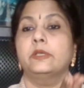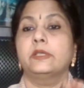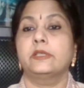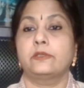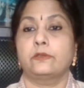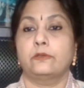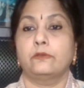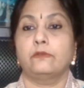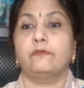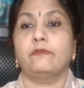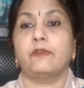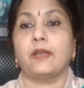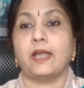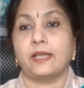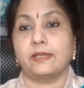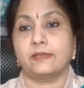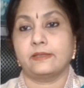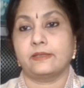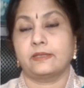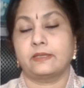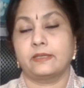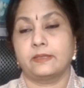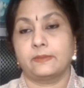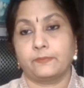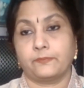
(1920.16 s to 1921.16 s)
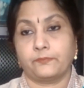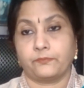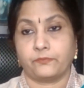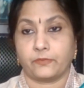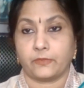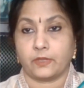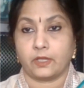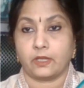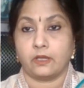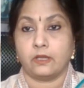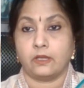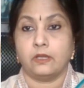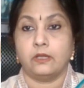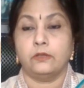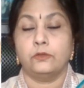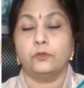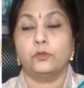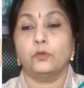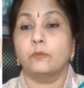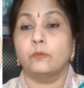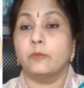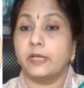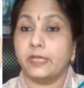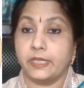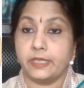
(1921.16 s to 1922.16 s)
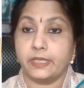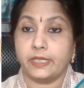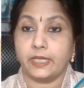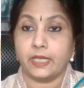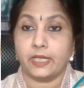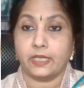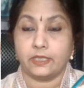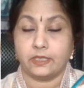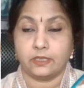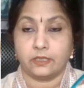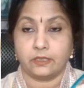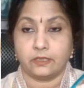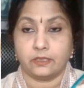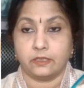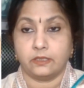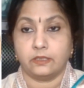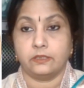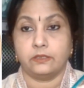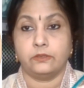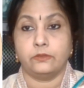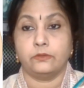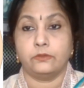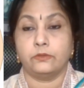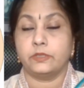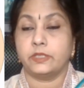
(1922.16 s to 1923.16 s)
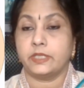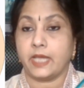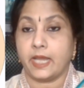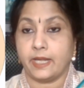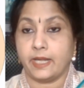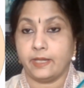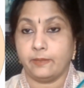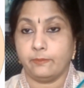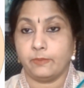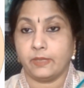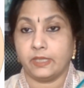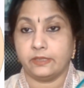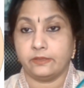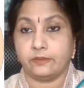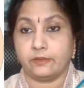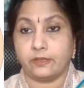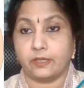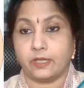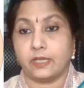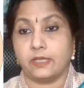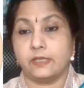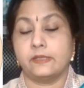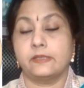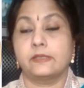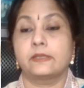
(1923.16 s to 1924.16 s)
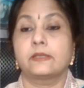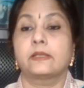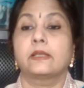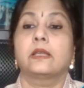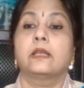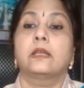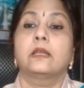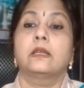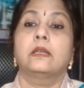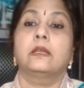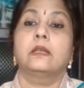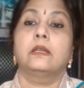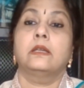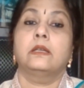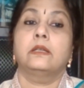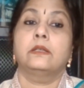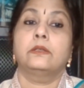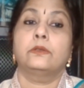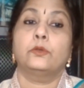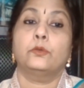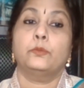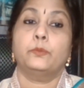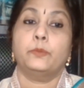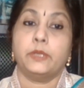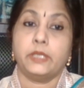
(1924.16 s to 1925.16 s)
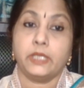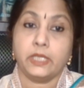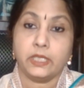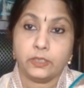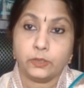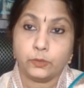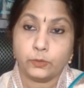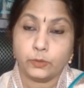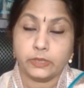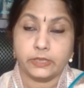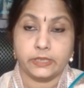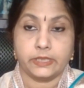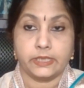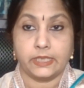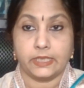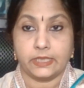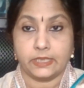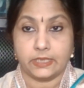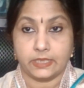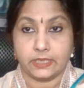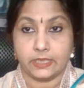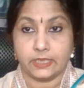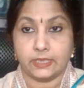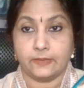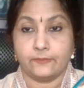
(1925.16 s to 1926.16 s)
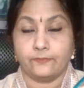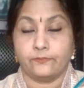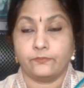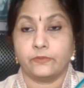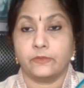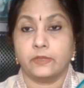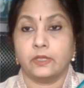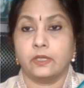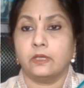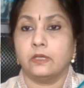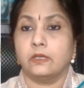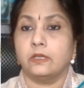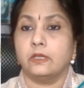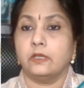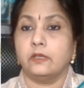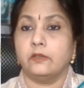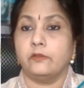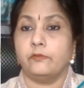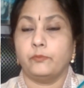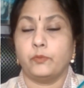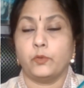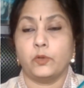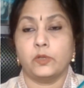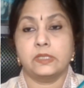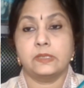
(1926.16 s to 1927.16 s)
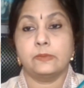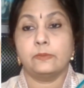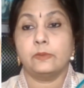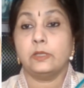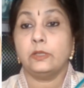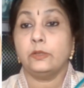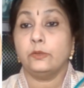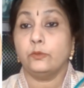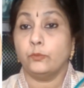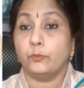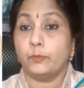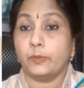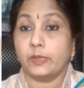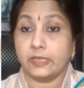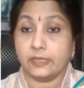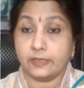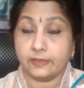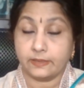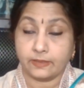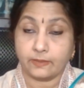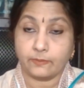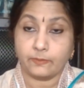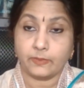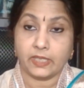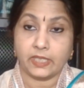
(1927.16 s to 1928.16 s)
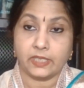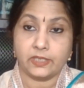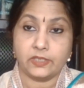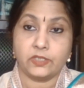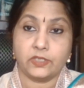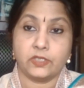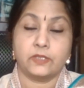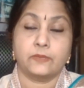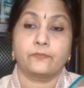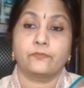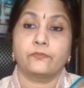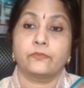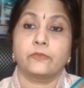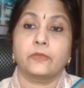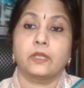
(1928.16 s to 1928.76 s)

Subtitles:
is to fast, to meditate, to chant mantras, to pray to a deity, if possible, to pilgrimage,